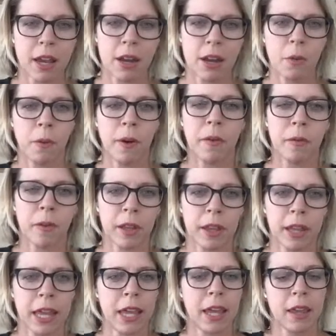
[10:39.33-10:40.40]
and no one
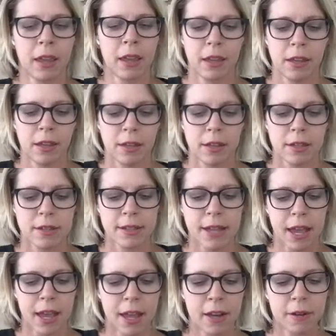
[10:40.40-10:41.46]
really
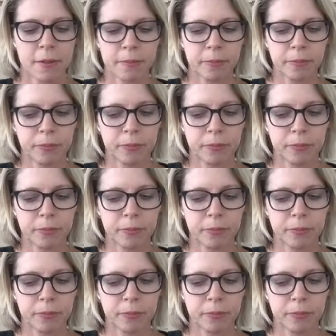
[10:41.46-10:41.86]
said